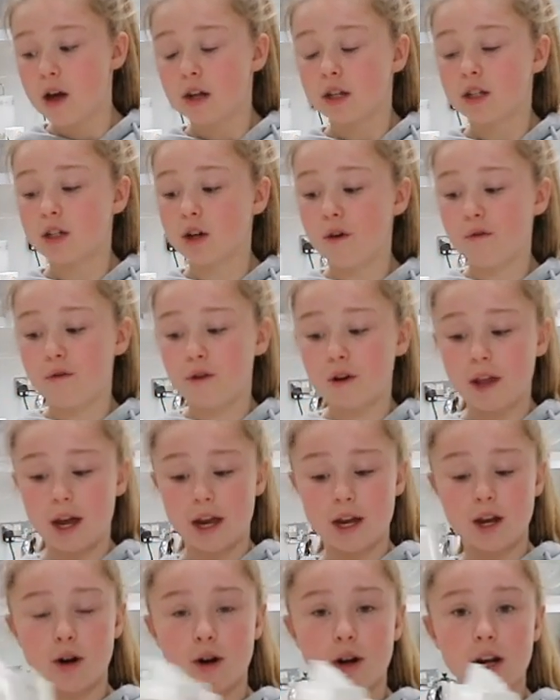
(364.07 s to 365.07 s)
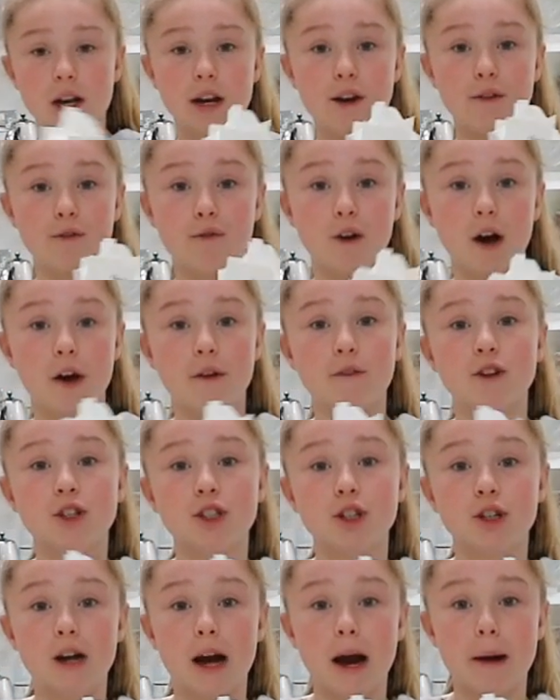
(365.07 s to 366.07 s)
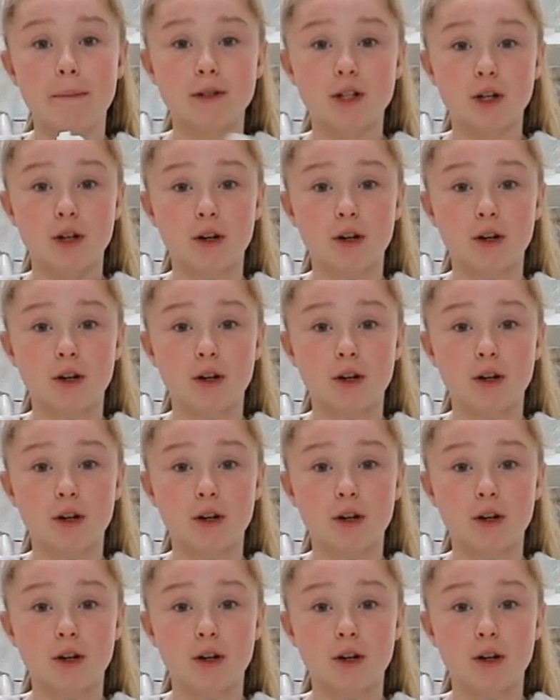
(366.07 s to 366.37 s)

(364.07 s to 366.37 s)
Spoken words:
So for that, you're going to need 500 grams